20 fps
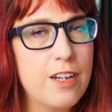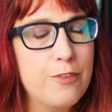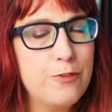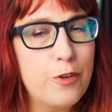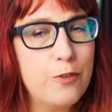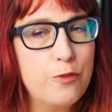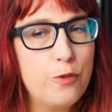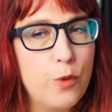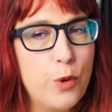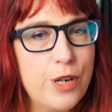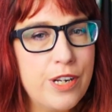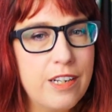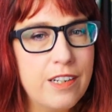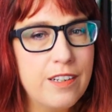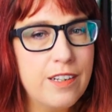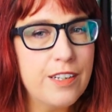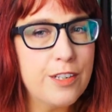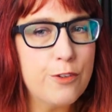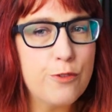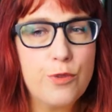of avoiding
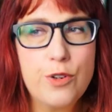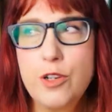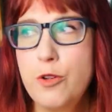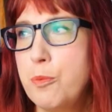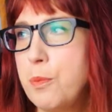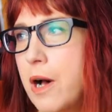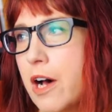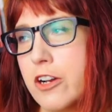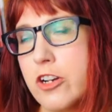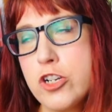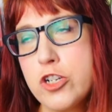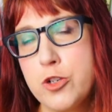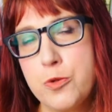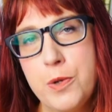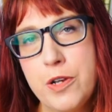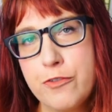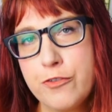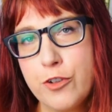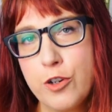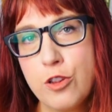any real
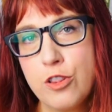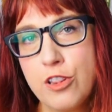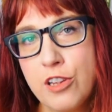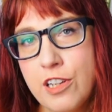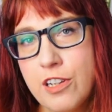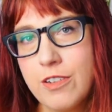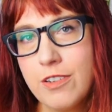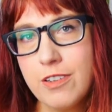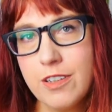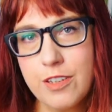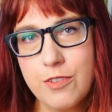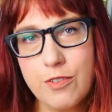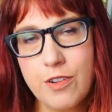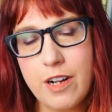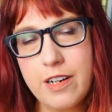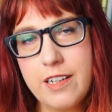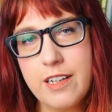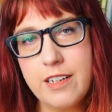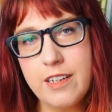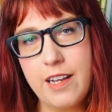punishment for literally
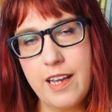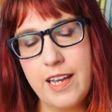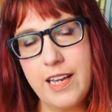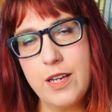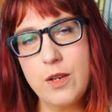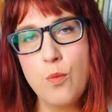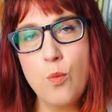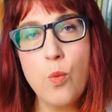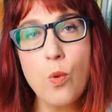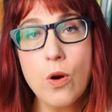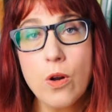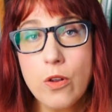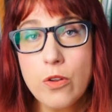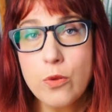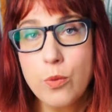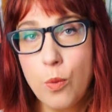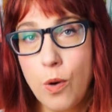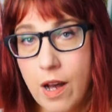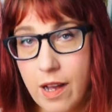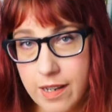running a
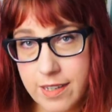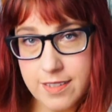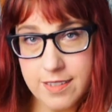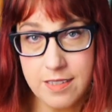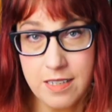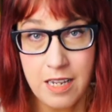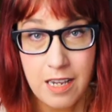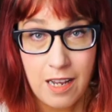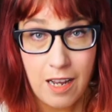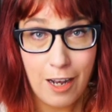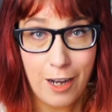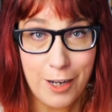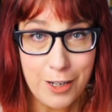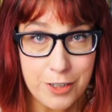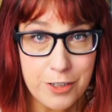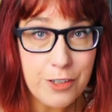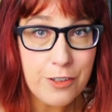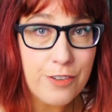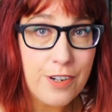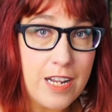worldwide
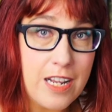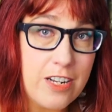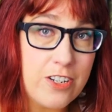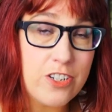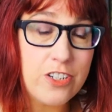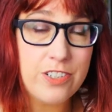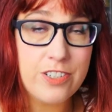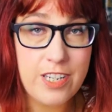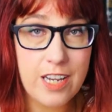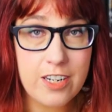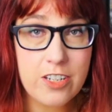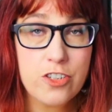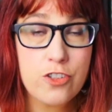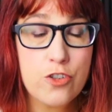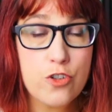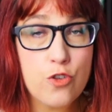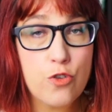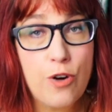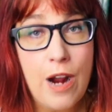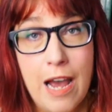underage sex
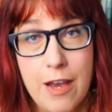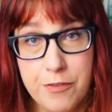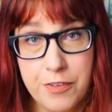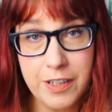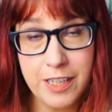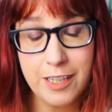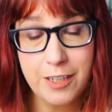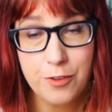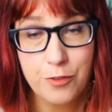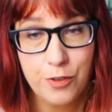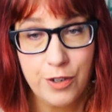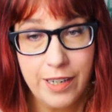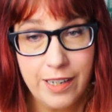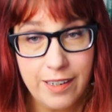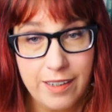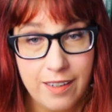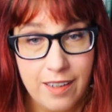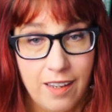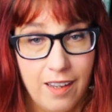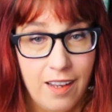trafficking
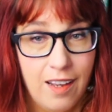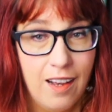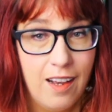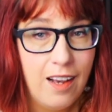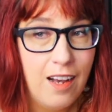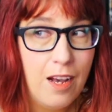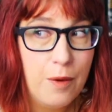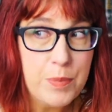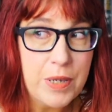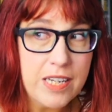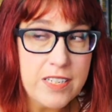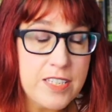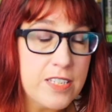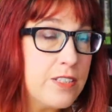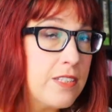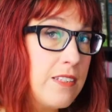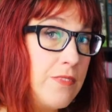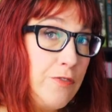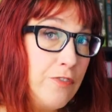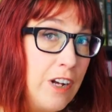ring, because
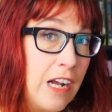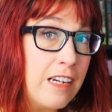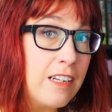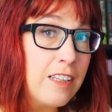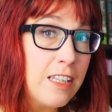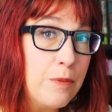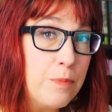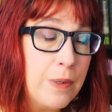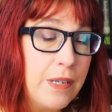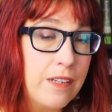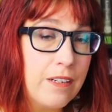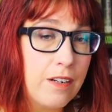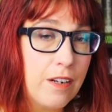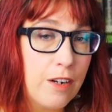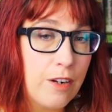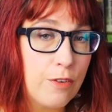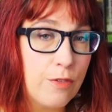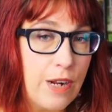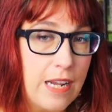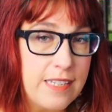he's finally been
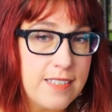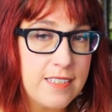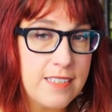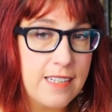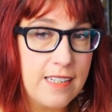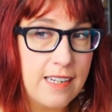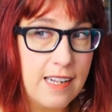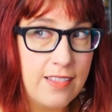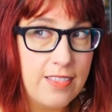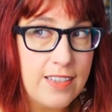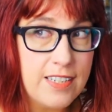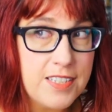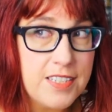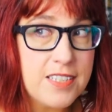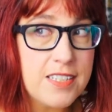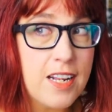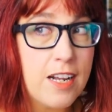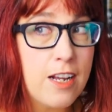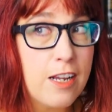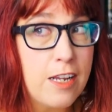arrested, and this
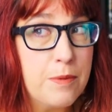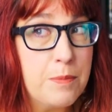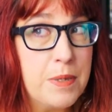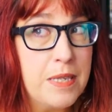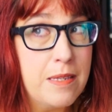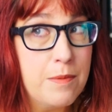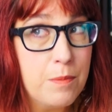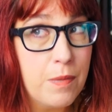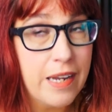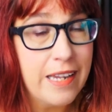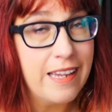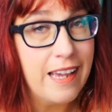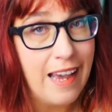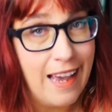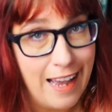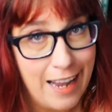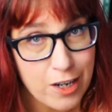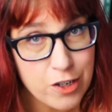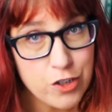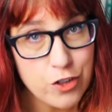time he might
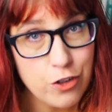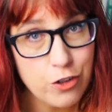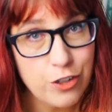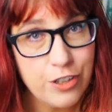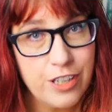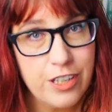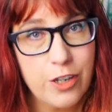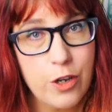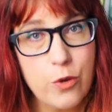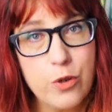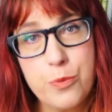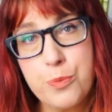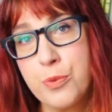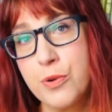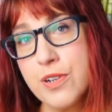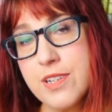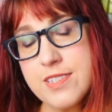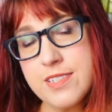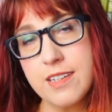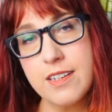actually go to
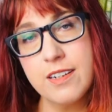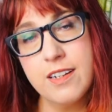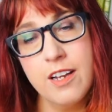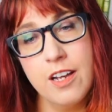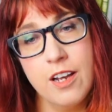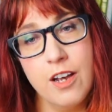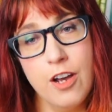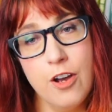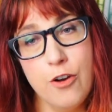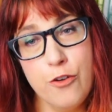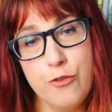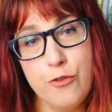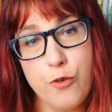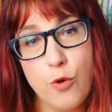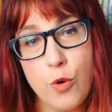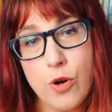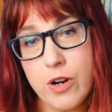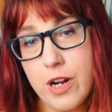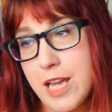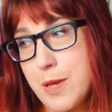prison
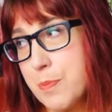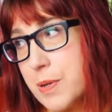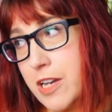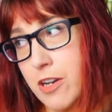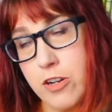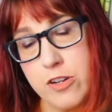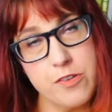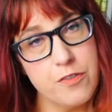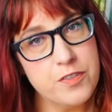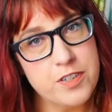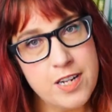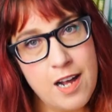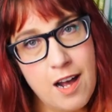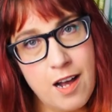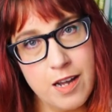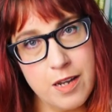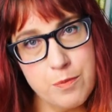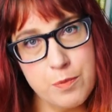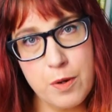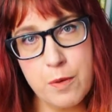for a period of
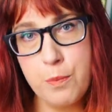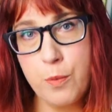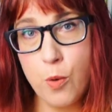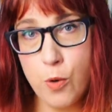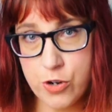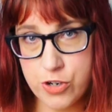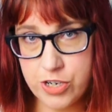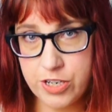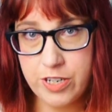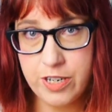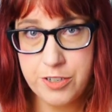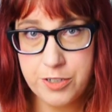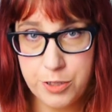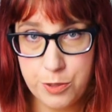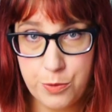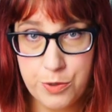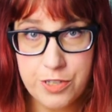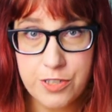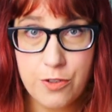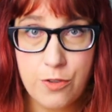time proportionate
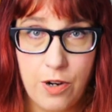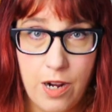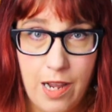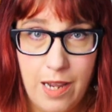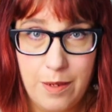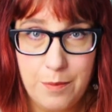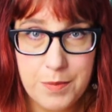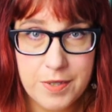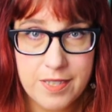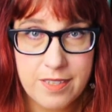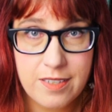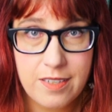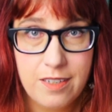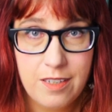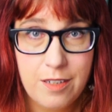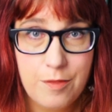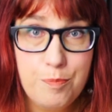to his crimes.